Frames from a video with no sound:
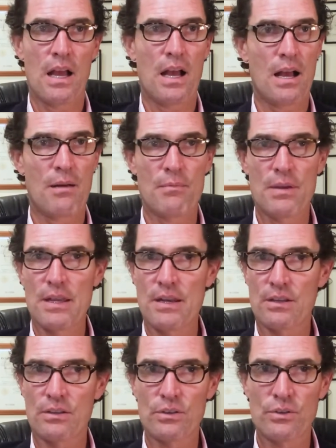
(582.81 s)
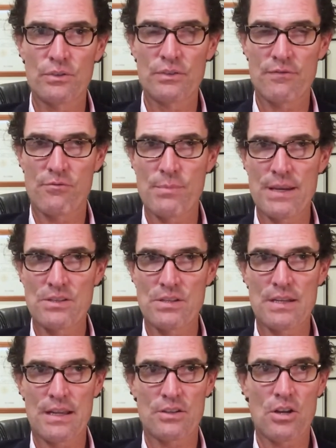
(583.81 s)
It includes
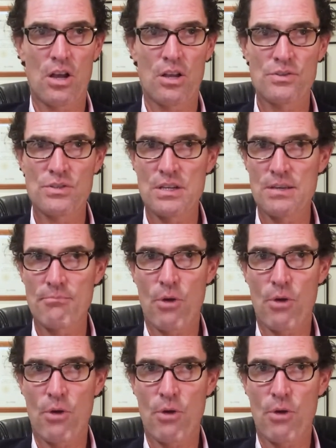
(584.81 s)
information technology,